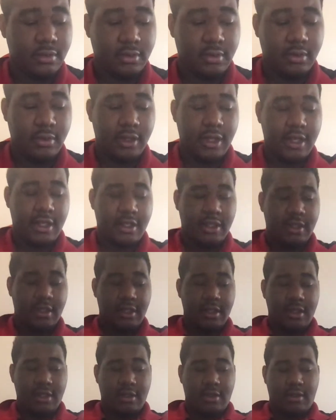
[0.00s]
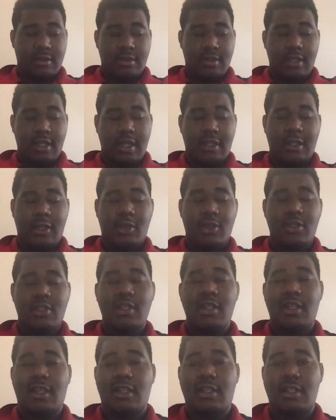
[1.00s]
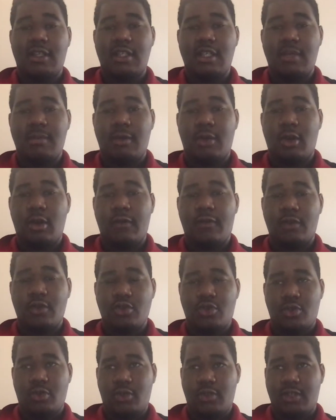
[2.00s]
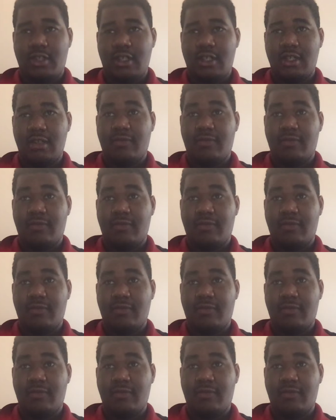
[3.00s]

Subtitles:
Oh, and I actually like the team at Earth Control set.